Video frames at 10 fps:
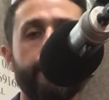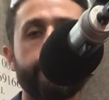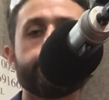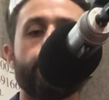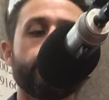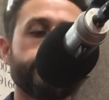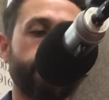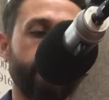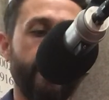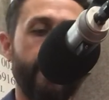Yeah, it shows
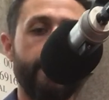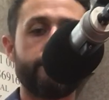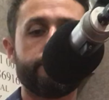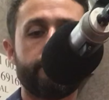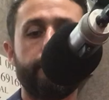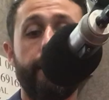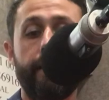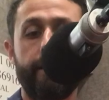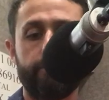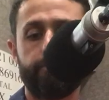up as
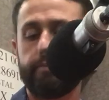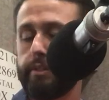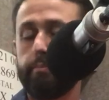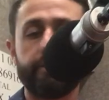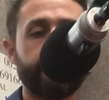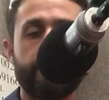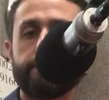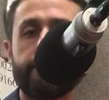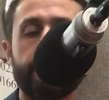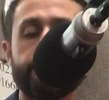simply
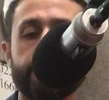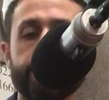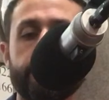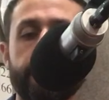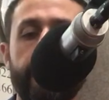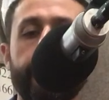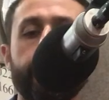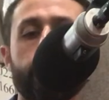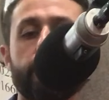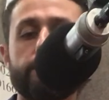as addiction. It
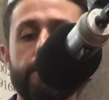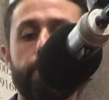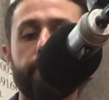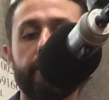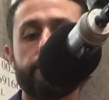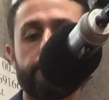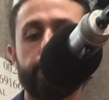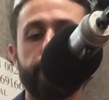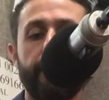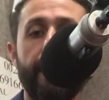can be something
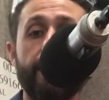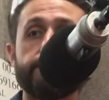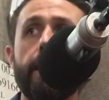simple as...